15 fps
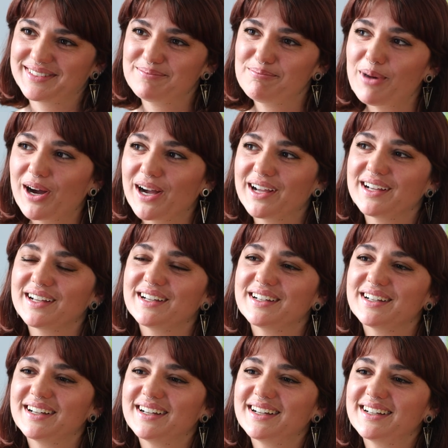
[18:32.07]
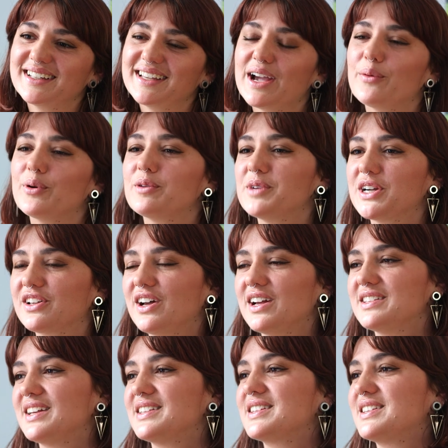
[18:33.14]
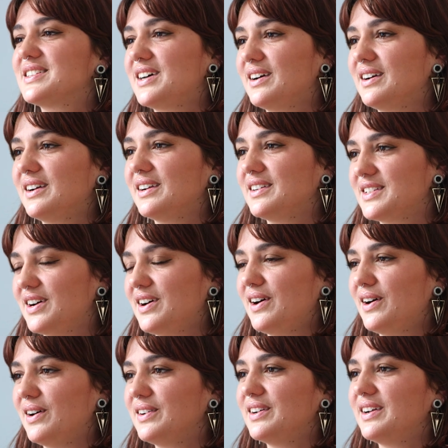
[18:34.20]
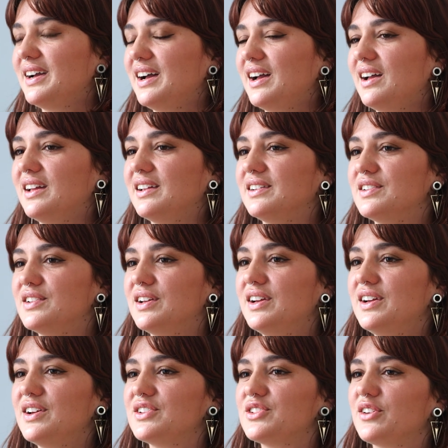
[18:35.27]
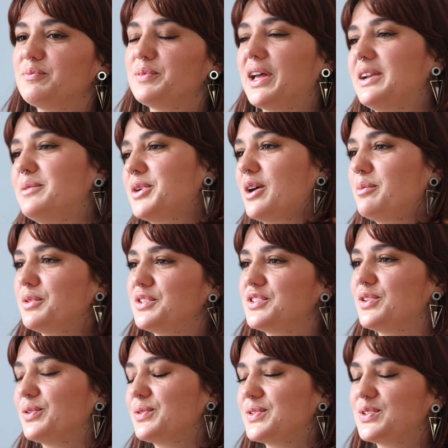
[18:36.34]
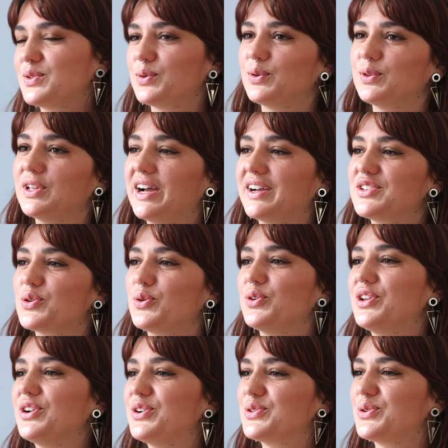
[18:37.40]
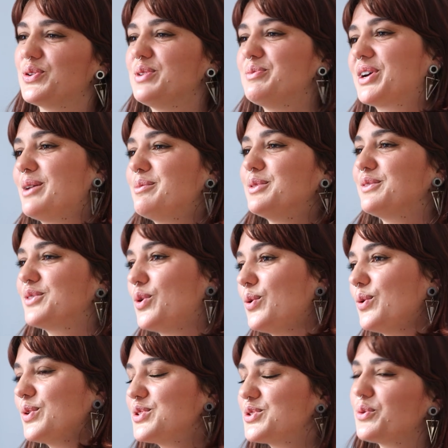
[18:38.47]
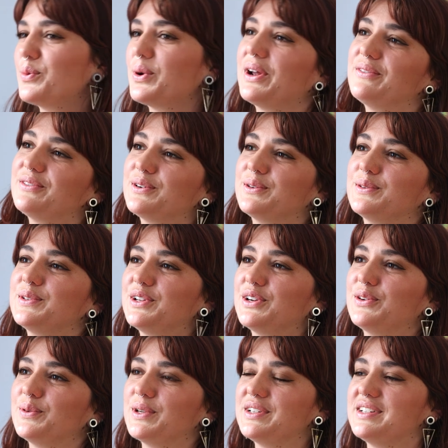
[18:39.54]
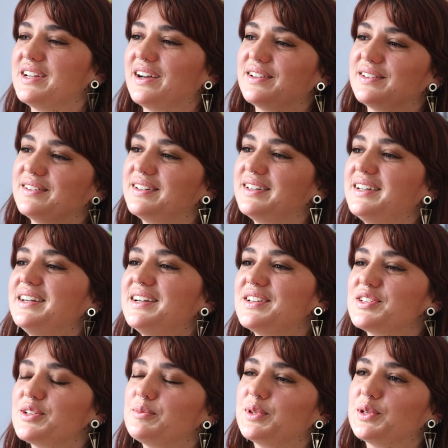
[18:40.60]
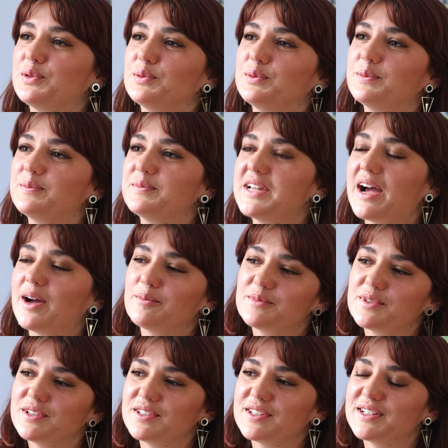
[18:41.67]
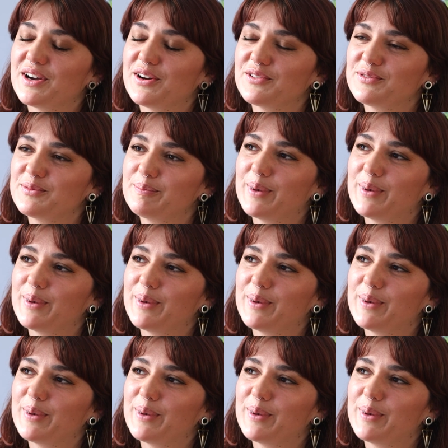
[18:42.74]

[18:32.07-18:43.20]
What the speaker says: One of my clients has a guitar, and so I've played him a couple of songs, or like taught him a couple of chords or whatever, you know, written down some little tabs and stuff.